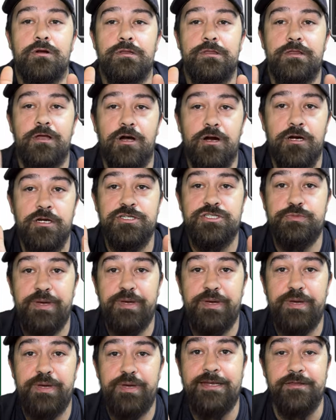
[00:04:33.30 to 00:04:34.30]
large
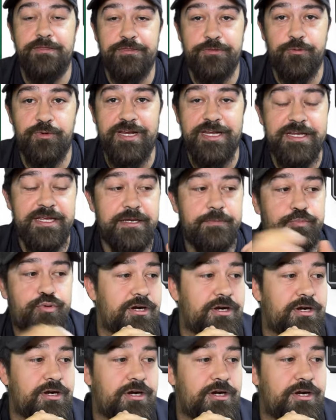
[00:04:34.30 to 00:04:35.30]
bed three D
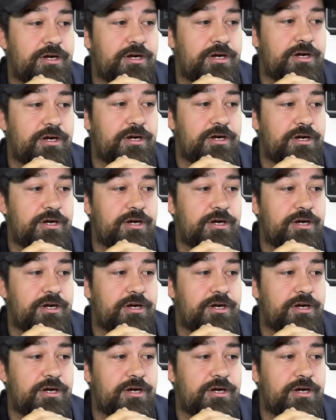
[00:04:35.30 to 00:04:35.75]
printer.